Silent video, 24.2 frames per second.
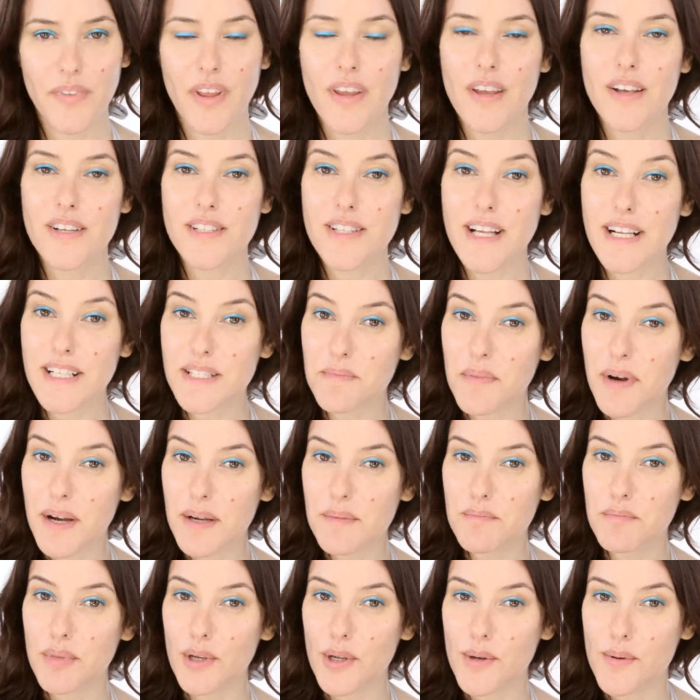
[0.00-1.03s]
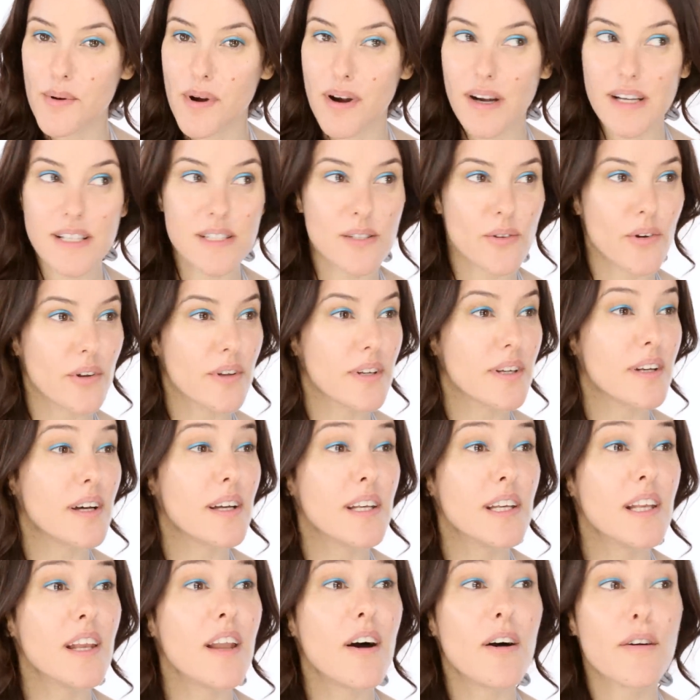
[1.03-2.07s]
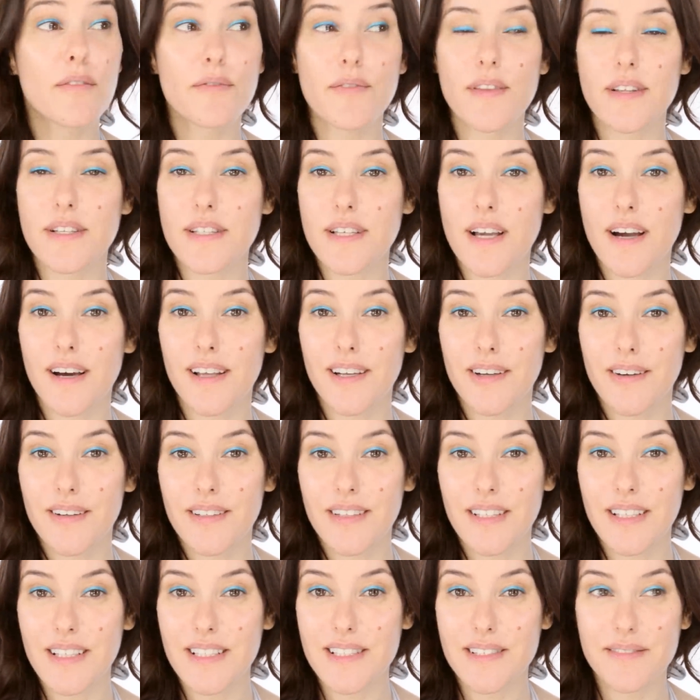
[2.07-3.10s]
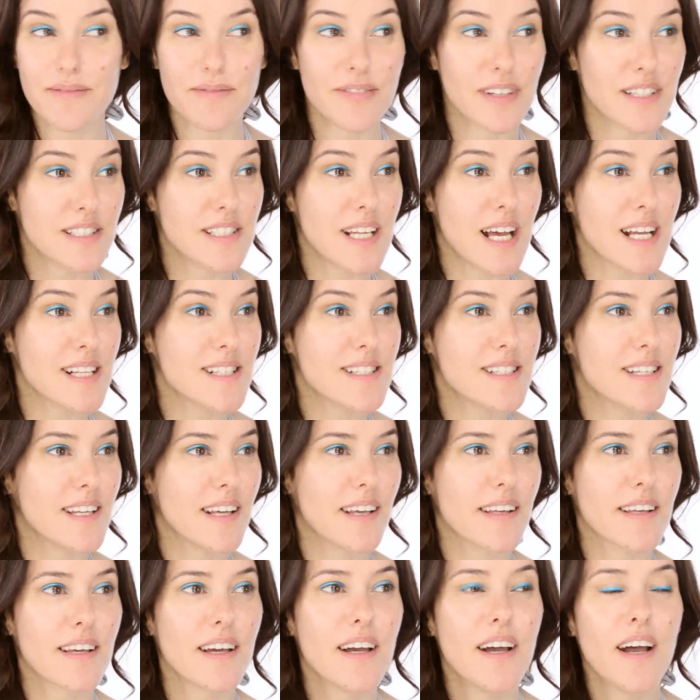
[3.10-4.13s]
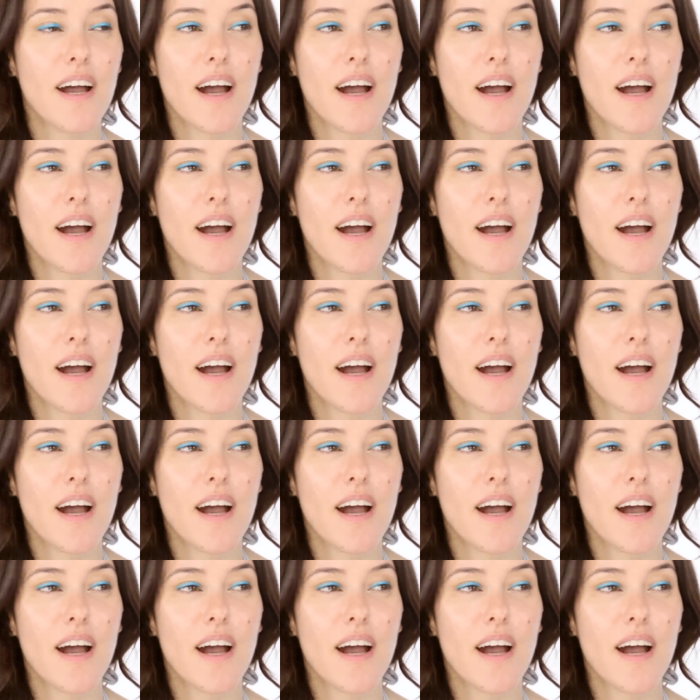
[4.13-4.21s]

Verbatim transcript: So that's my blue eyes on, and I love this colour. I think it's fantastic.